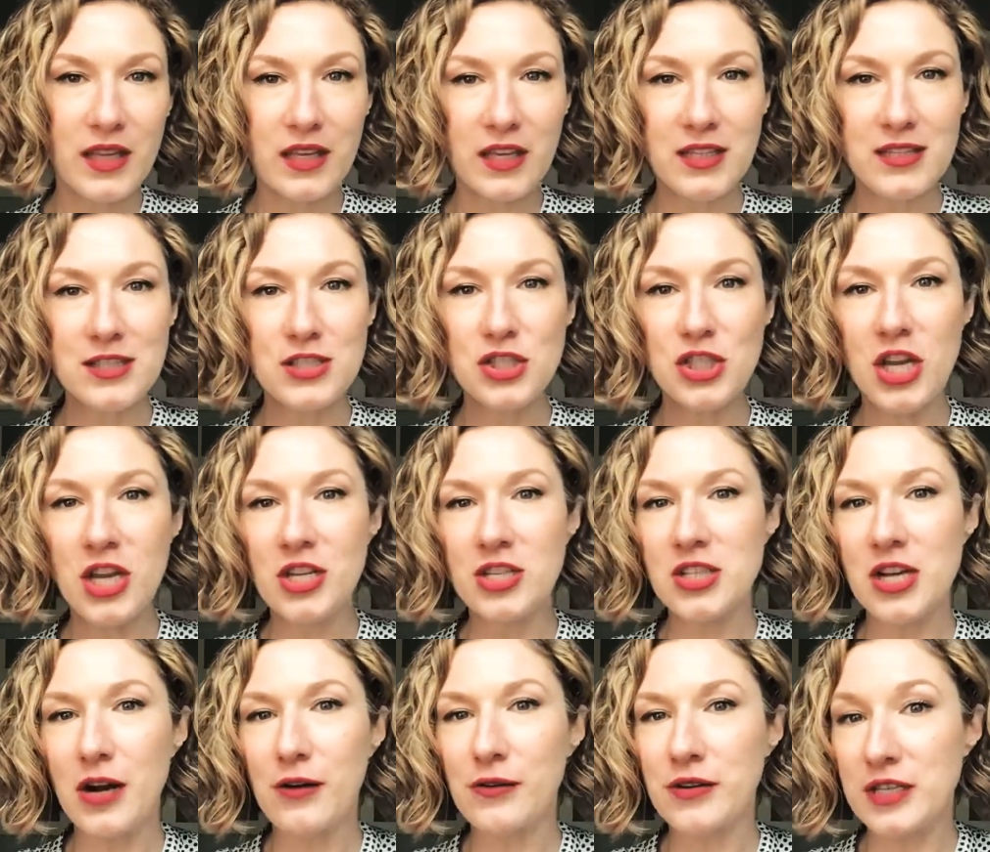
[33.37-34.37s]
exchange
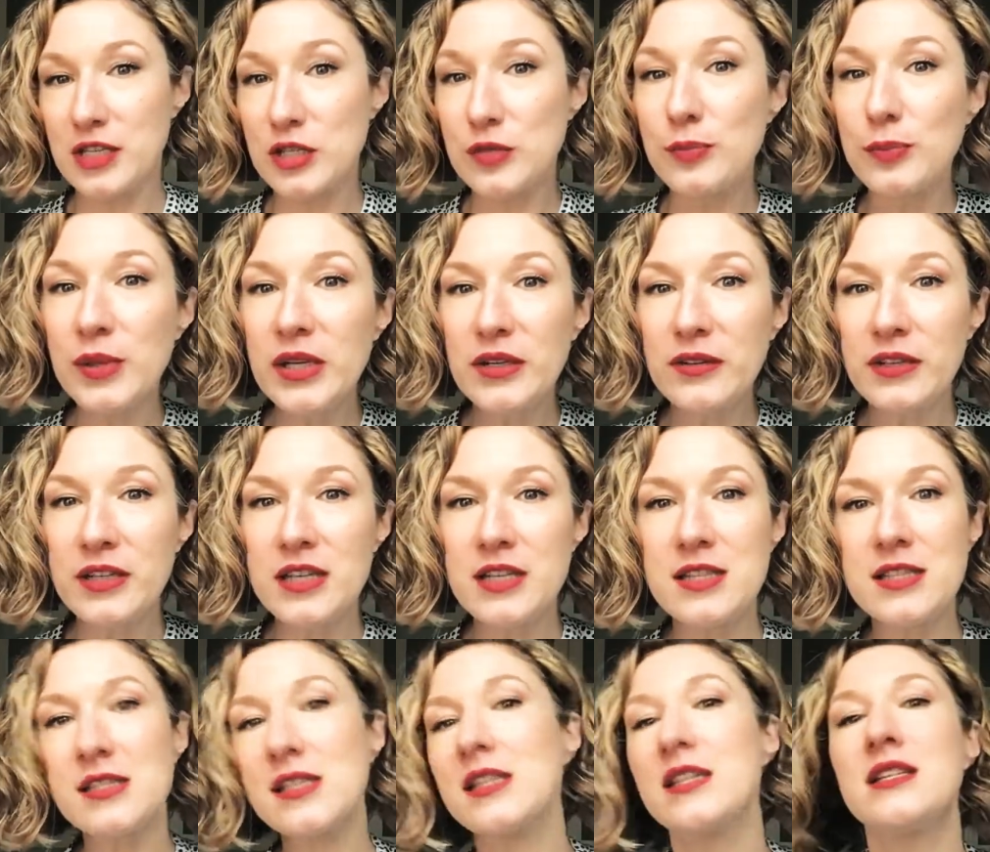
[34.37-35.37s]
our
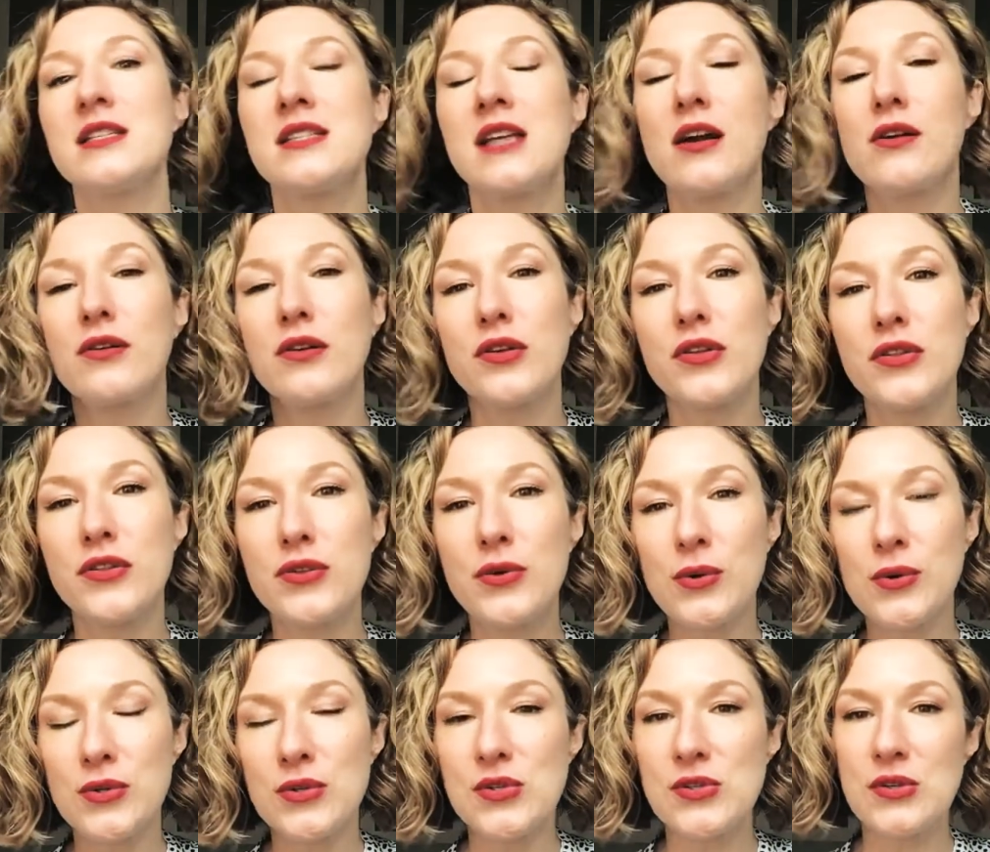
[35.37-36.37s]
experiences, our
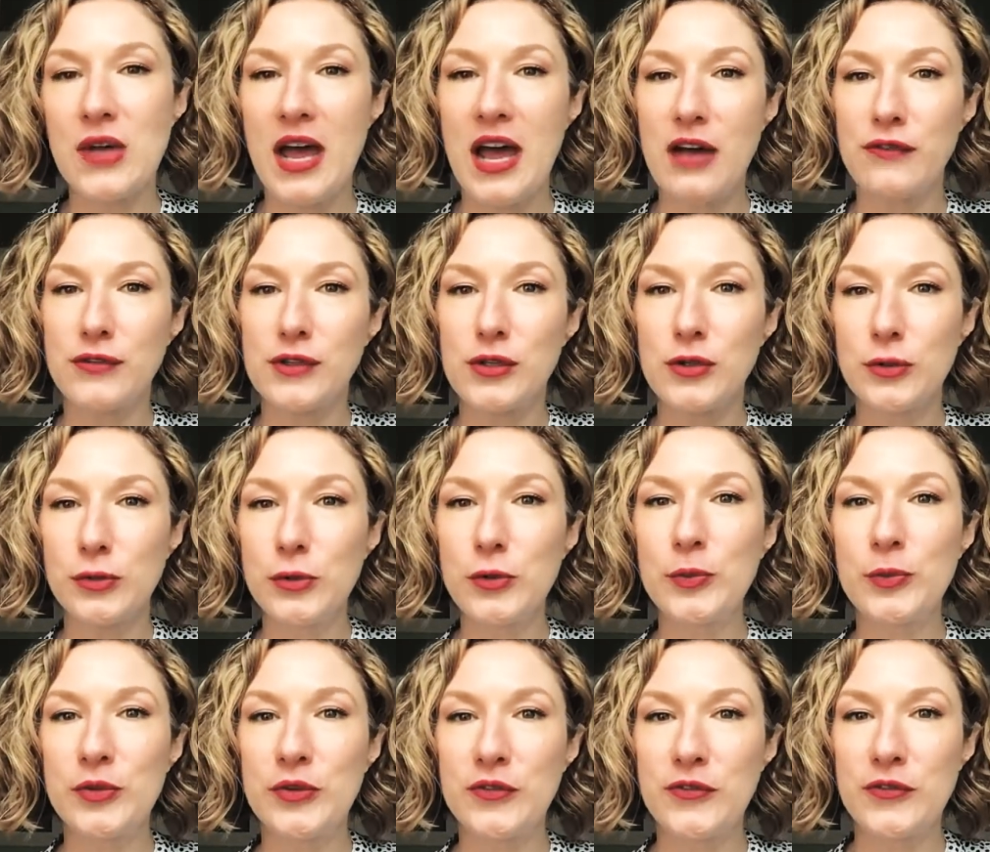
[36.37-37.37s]
thoughts, to have a
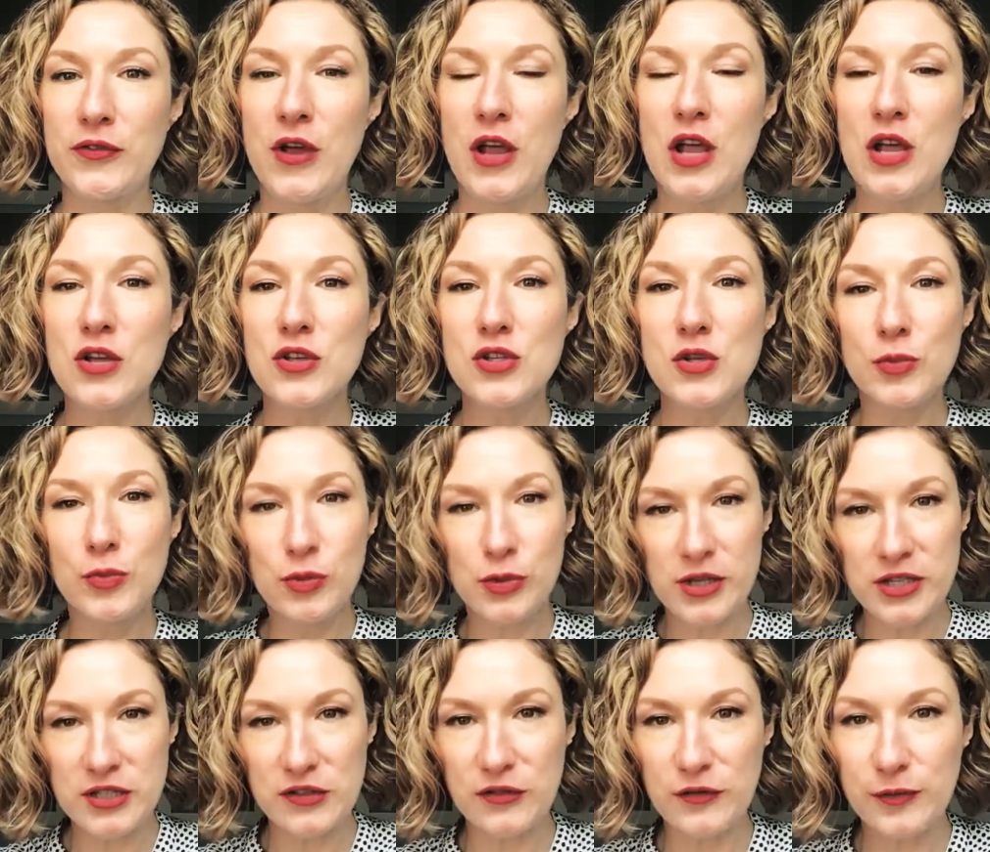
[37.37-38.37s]
group of
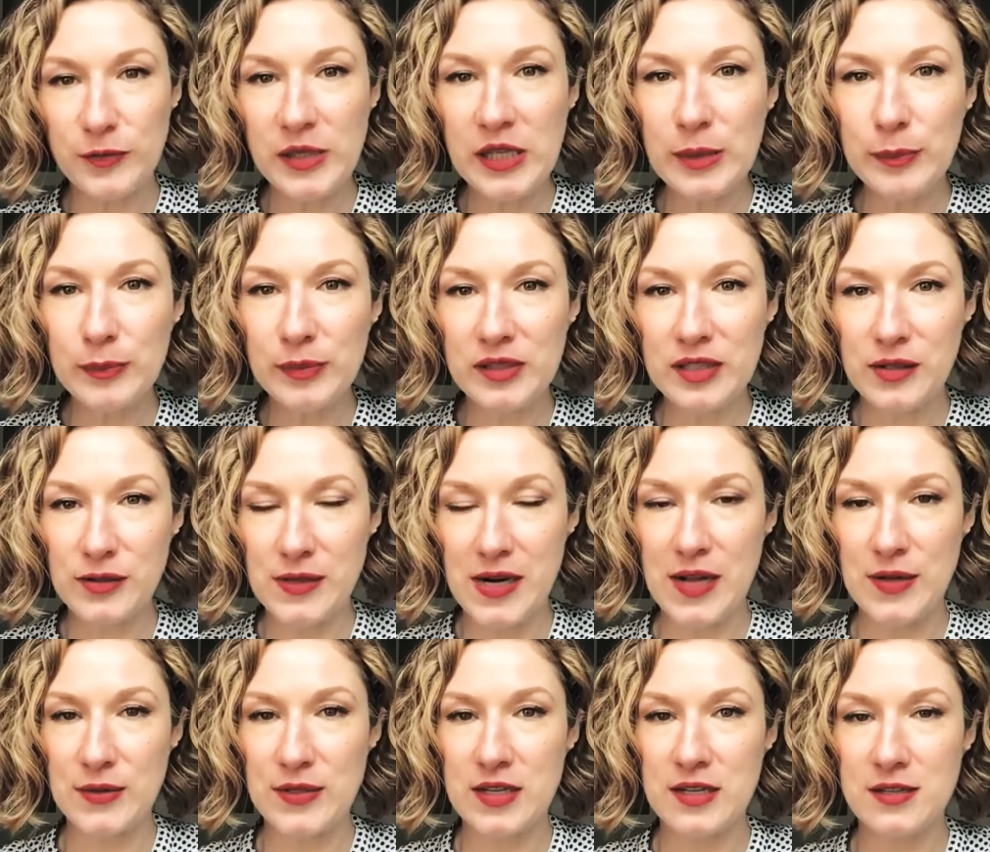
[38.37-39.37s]
supportive people
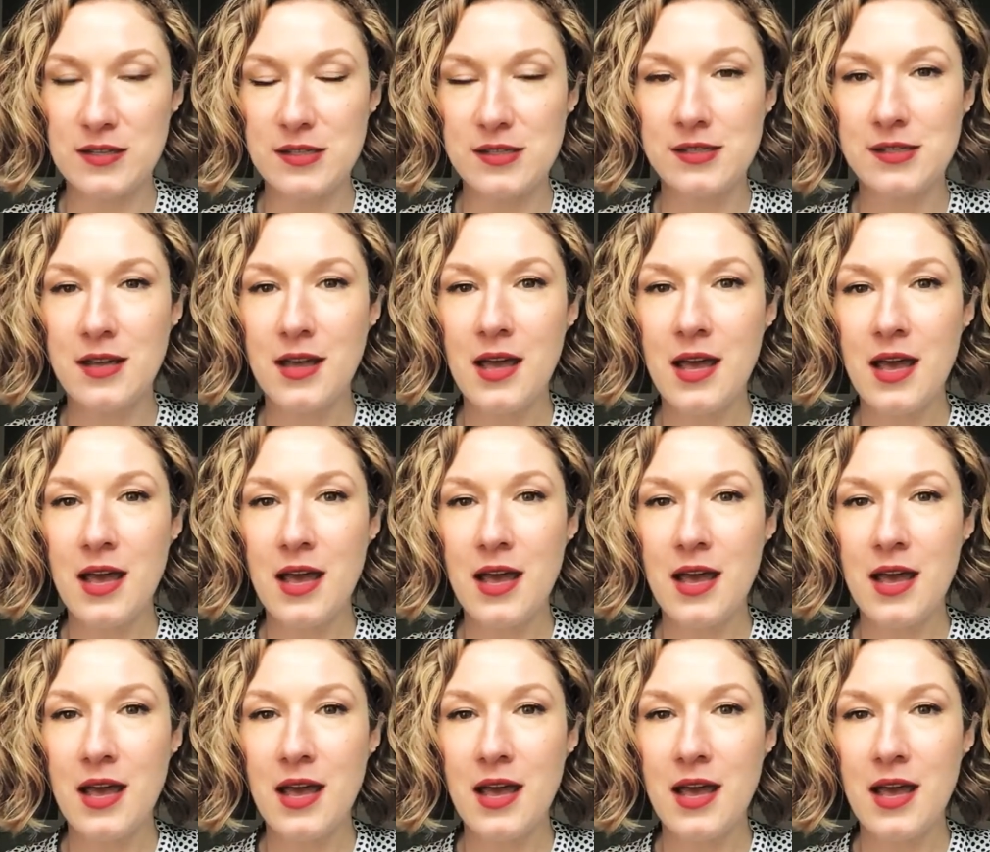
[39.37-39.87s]
around us.